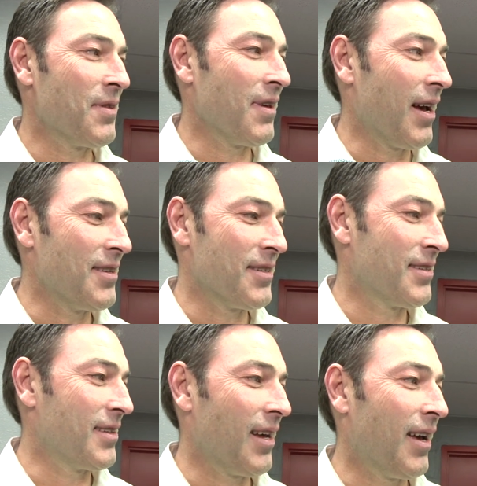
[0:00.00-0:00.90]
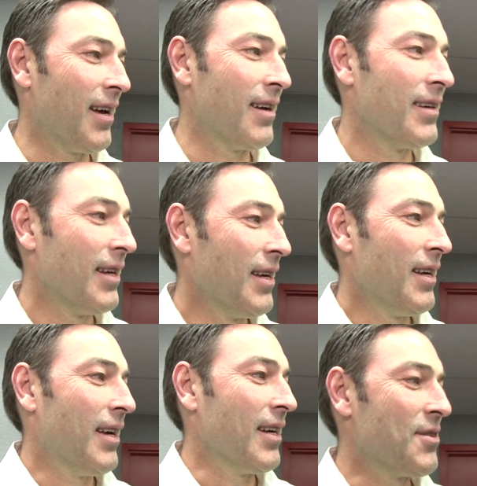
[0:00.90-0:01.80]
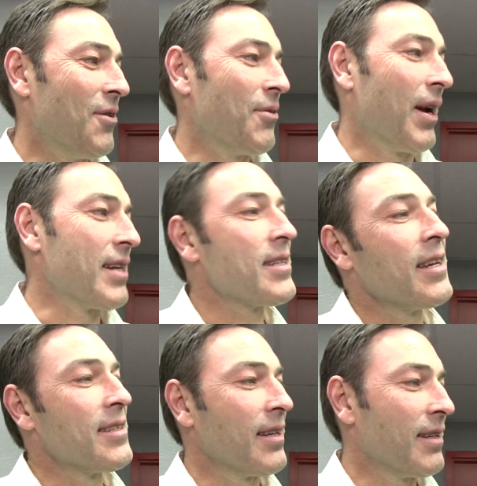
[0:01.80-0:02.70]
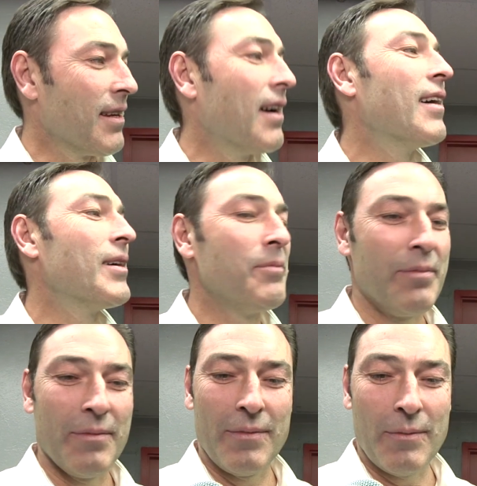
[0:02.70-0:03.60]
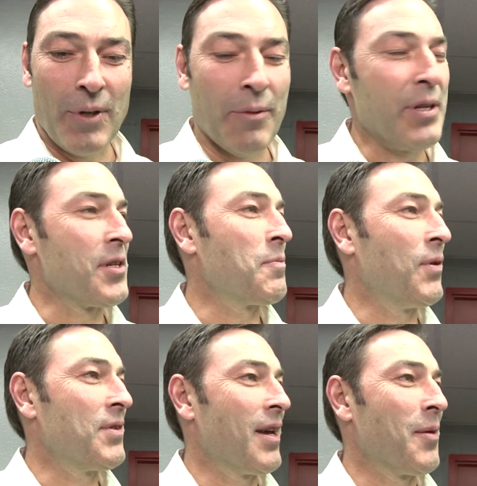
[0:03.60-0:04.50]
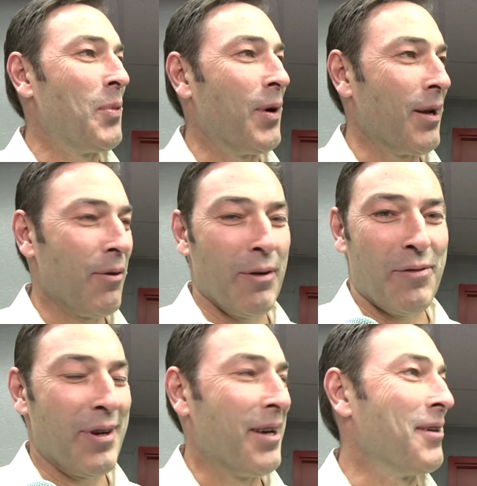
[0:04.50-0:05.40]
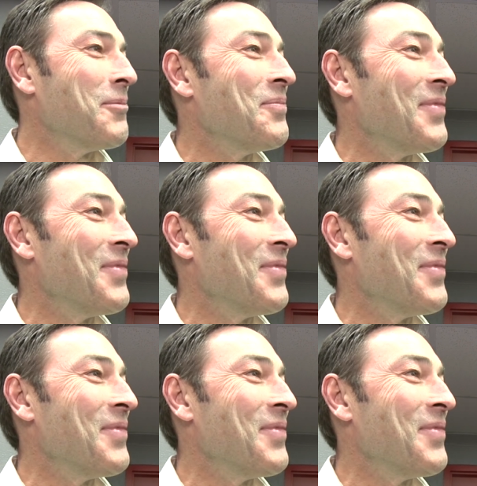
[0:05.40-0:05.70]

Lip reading: with you. I just, I told Rikes, I said, why don't we just both take a point and go out for dinner?